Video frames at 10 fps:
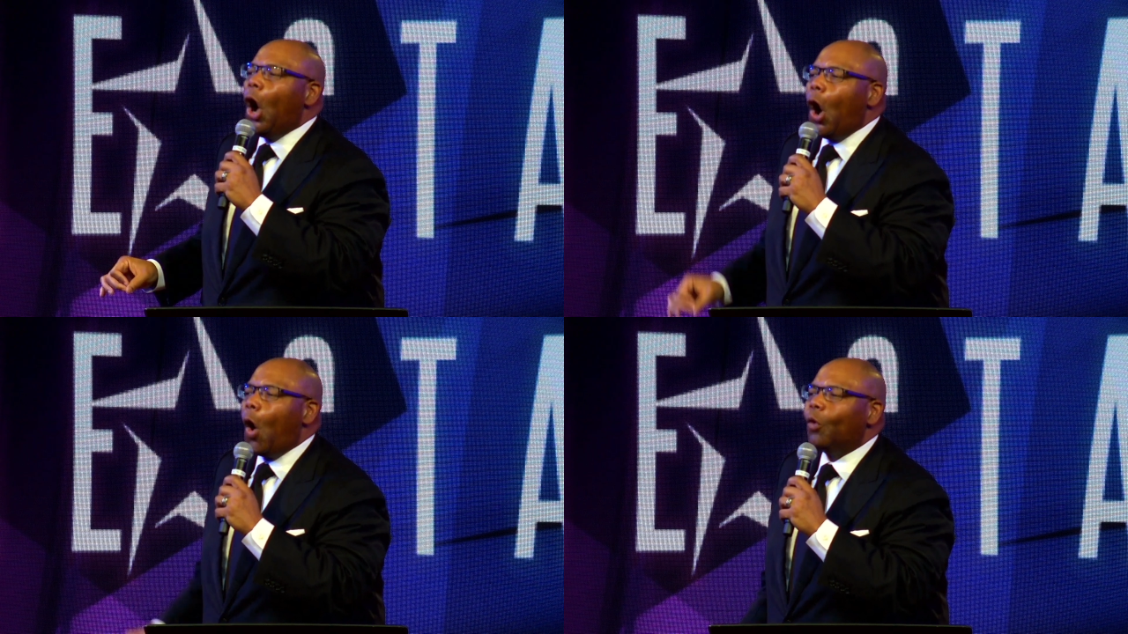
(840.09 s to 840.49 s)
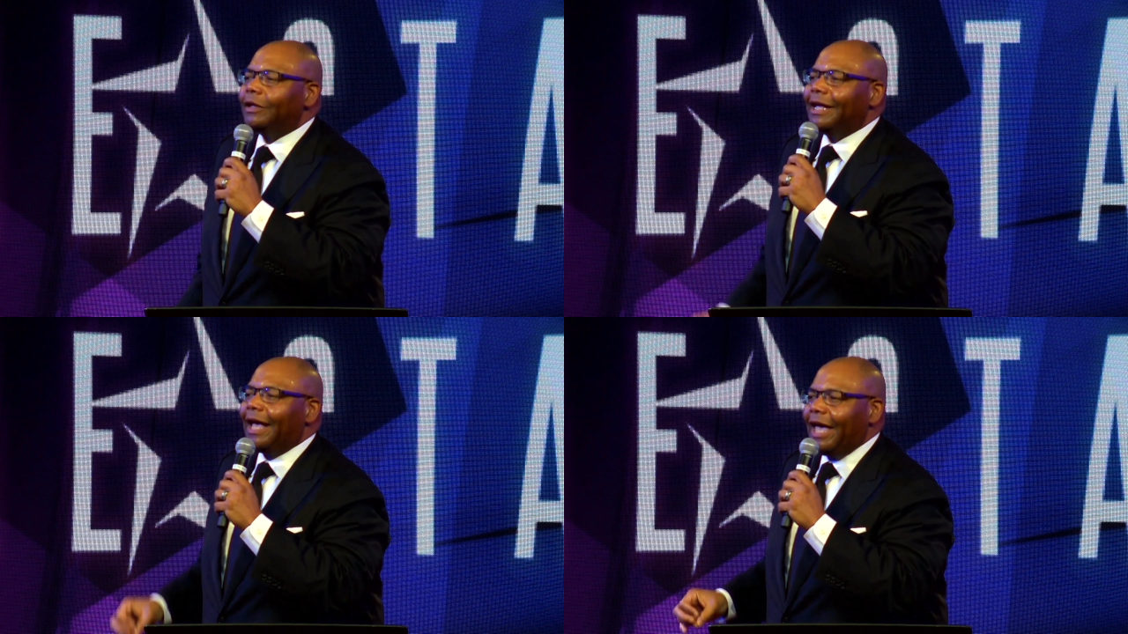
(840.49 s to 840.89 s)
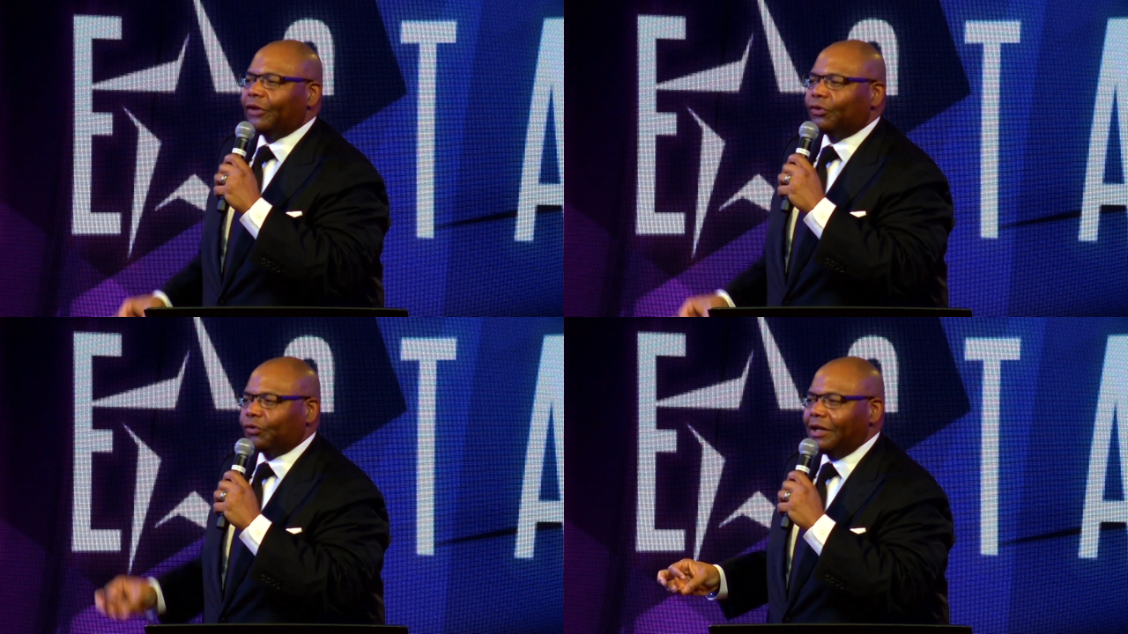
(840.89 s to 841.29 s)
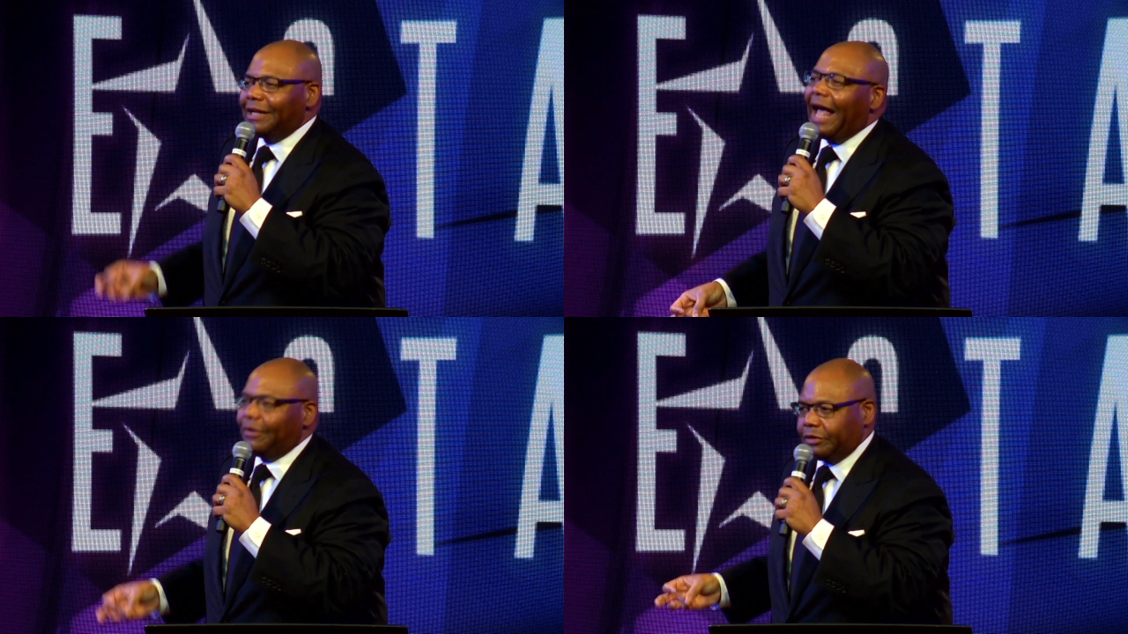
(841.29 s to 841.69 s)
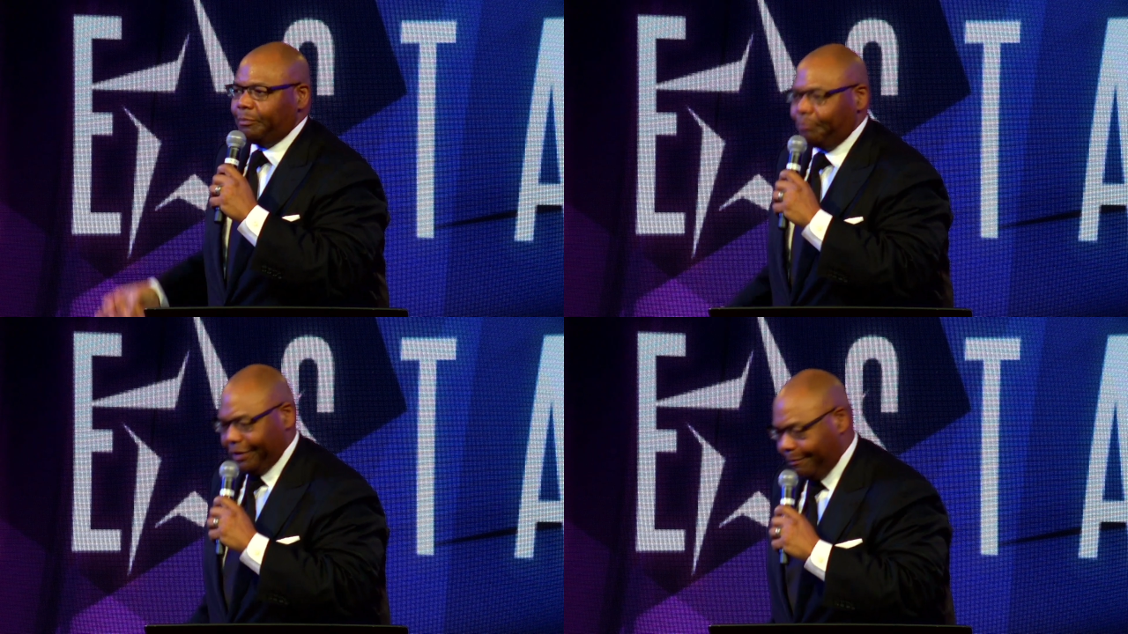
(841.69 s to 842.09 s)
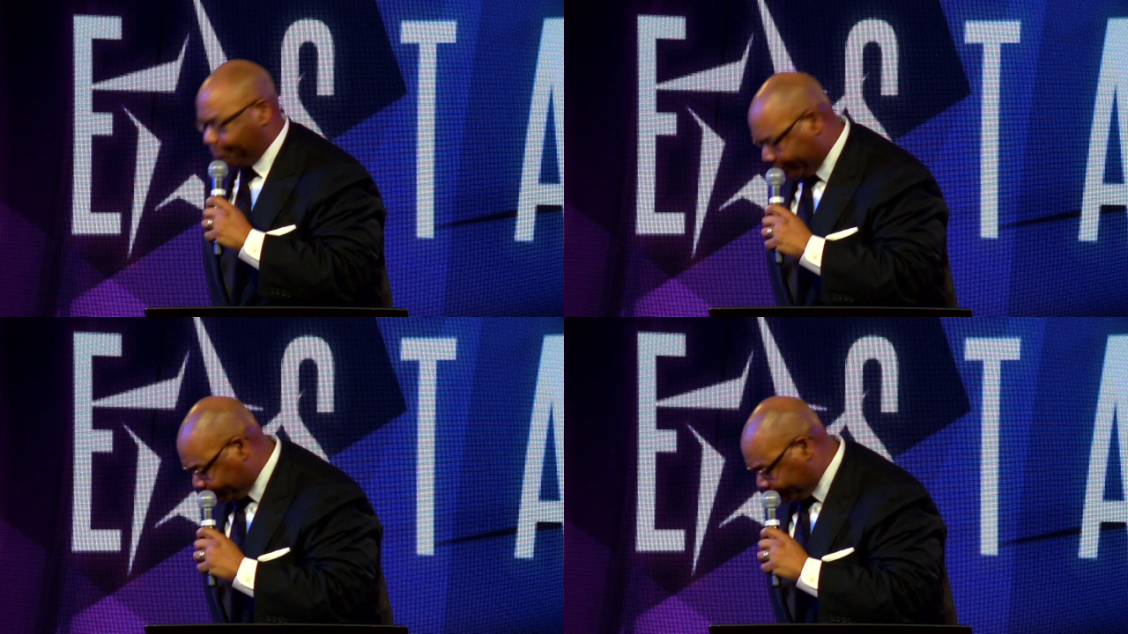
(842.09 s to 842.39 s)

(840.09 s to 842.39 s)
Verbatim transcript: holy, extra nice people.